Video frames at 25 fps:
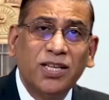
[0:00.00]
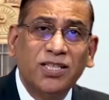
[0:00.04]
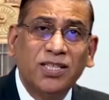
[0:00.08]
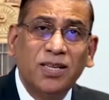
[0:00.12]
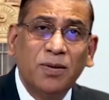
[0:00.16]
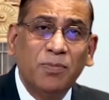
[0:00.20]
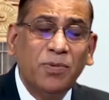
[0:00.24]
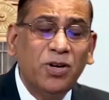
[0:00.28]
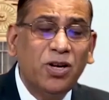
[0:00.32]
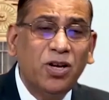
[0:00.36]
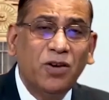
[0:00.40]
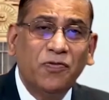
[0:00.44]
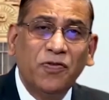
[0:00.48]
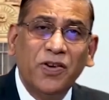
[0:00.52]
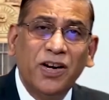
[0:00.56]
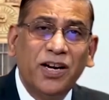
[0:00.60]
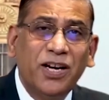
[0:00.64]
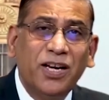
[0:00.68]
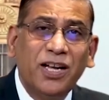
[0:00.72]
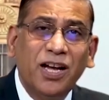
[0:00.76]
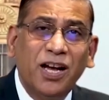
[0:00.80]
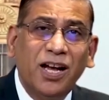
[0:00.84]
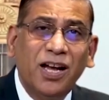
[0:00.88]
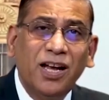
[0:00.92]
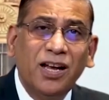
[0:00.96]
Assembly of
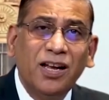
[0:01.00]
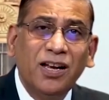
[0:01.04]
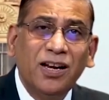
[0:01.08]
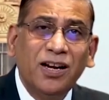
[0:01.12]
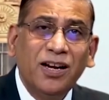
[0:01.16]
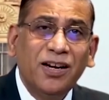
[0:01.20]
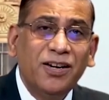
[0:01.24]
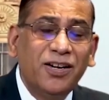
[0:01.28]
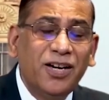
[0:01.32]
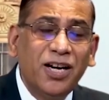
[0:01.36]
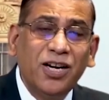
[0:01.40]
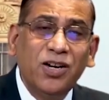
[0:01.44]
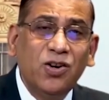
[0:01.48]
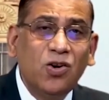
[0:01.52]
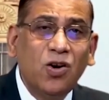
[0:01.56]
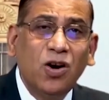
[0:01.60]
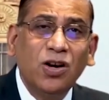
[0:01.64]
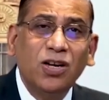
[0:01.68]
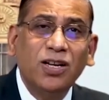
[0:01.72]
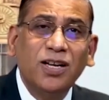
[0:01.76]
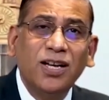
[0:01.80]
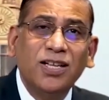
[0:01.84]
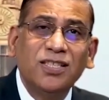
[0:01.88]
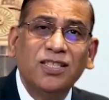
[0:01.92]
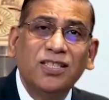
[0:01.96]
India did
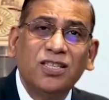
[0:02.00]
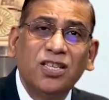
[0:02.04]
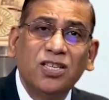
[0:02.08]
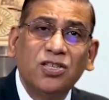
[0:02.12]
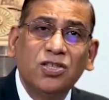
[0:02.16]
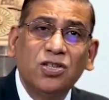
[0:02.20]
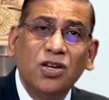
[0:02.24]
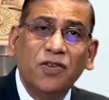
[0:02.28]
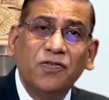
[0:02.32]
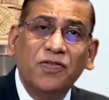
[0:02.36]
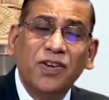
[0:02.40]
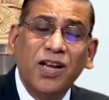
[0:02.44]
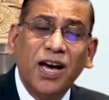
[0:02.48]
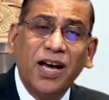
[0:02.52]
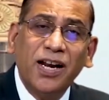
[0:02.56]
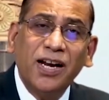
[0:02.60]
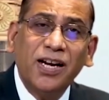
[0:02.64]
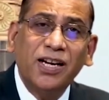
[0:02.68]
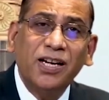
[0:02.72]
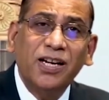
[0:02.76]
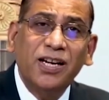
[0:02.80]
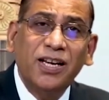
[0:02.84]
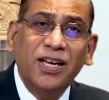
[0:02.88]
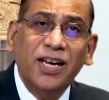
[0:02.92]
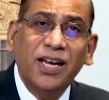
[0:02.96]
not consist of
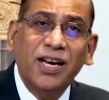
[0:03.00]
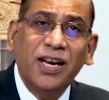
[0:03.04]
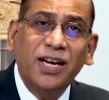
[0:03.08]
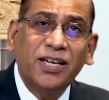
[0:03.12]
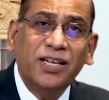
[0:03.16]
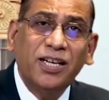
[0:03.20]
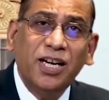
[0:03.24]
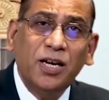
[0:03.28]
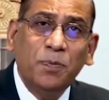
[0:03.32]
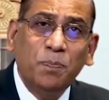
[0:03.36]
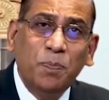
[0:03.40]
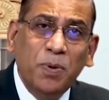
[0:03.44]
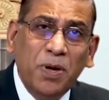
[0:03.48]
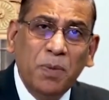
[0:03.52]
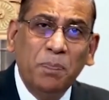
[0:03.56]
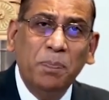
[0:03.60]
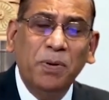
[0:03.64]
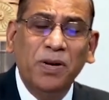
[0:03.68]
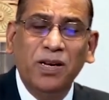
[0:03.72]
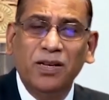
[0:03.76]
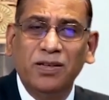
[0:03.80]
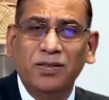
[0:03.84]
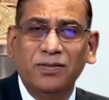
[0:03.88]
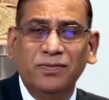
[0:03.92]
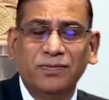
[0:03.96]
directly elected
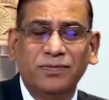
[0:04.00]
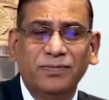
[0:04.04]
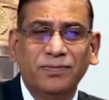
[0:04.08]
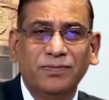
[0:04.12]
people.